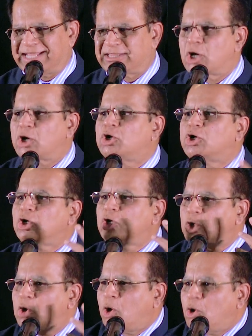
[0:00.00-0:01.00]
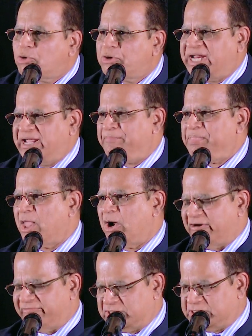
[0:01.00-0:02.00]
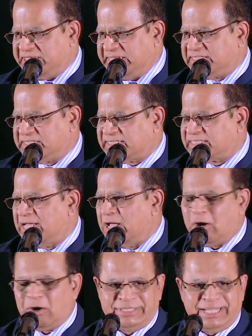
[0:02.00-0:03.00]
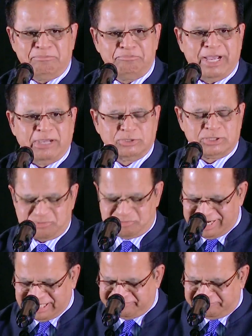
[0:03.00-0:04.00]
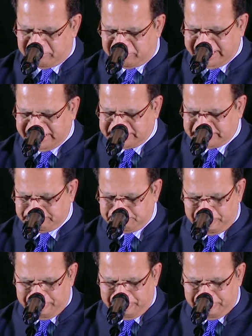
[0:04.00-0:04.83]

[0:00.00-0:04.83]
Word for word: and the glory of Jesus on that Mount Transfiguration.